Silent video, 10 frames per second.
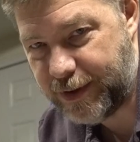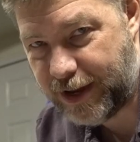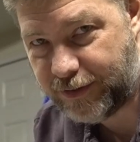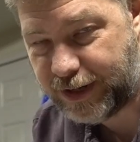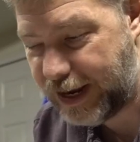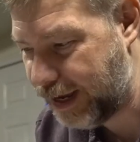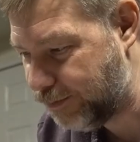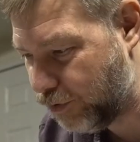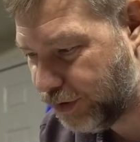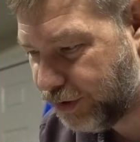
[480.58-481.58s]
out and
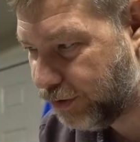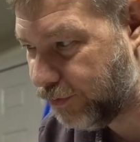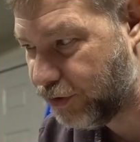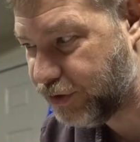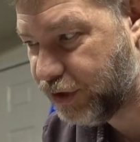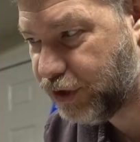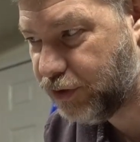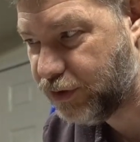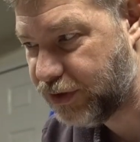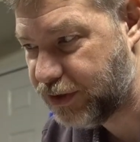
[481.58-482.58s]
add more universes,
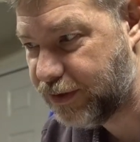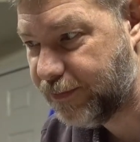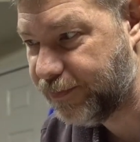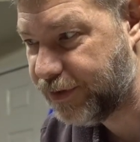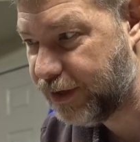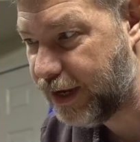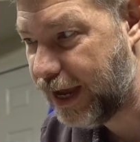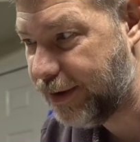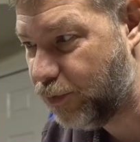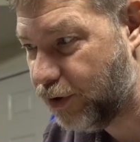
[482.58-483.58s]
you just
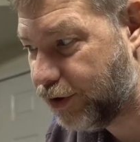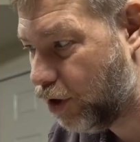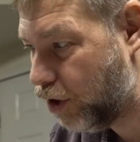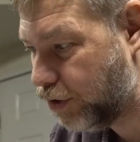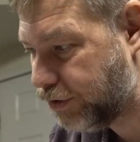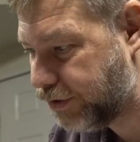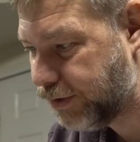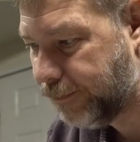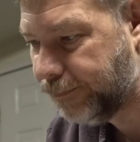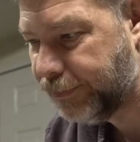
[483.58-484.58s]
add more cards.
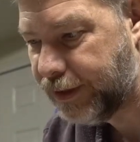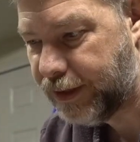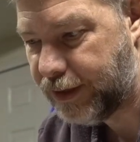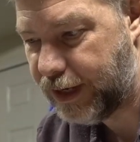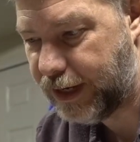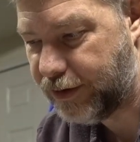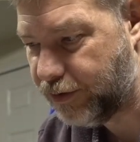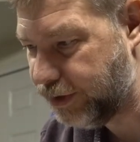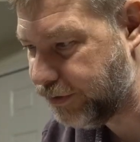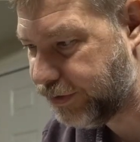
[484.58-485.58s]
And
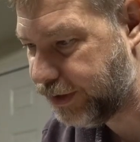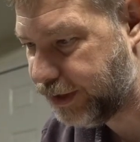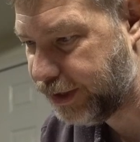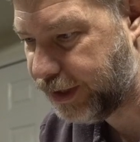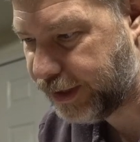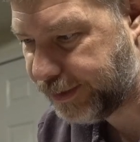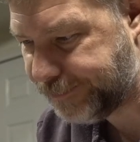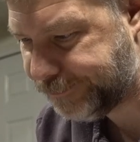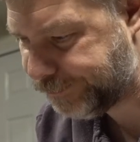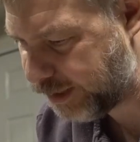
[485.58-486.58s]
there is I
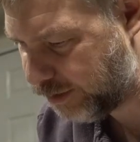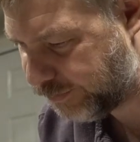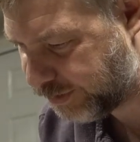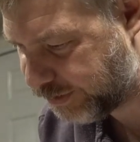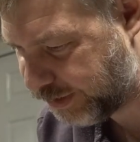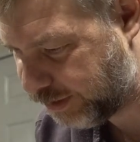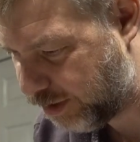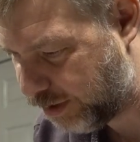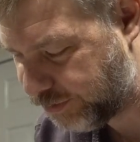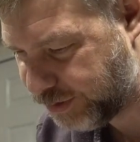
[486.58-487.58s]
don't know if it's a sync
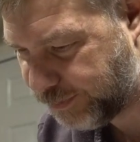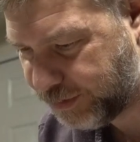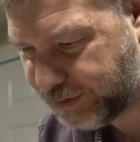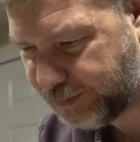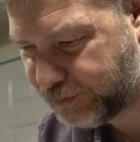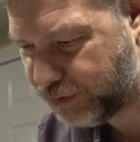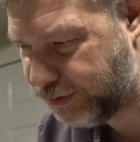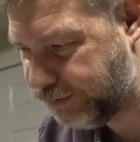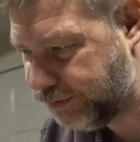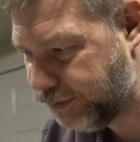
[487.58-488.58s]
line or something. There's some sort
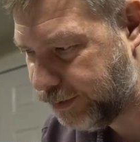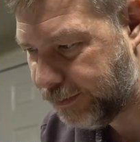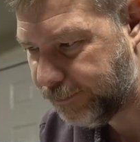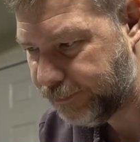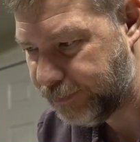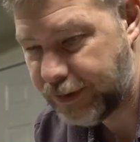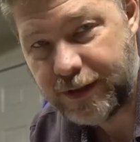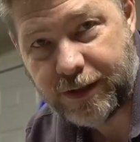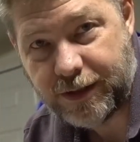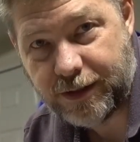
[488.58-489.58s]

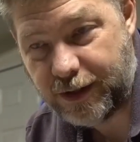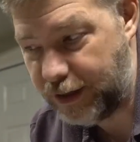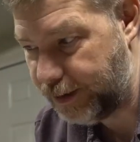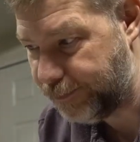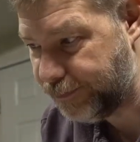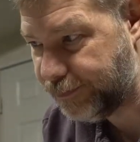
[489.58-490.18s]
of